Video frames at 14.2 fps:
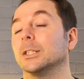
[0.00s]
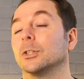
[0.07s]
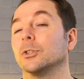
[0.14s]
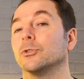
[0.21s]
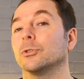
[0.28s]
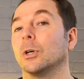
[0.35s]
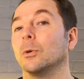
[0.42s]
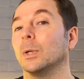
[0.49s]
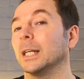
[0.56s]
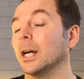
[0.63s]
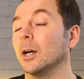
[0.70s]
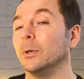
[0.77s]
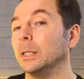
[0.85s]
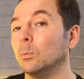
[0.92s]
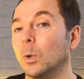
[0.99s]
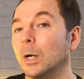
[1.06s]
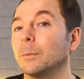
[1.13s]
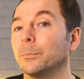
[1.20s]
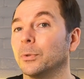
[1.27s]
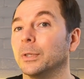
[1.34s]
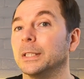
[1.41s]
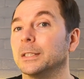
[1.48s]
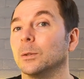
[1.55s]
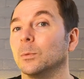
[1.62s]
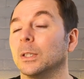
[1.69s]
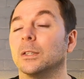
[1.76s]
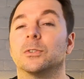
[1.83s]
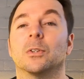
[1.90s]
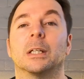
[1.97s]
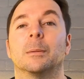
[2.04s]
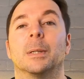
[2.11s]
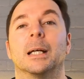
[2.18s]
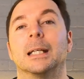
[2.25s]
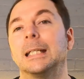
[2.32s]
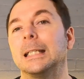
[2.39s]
to controlling only one printer with a Sonic Pad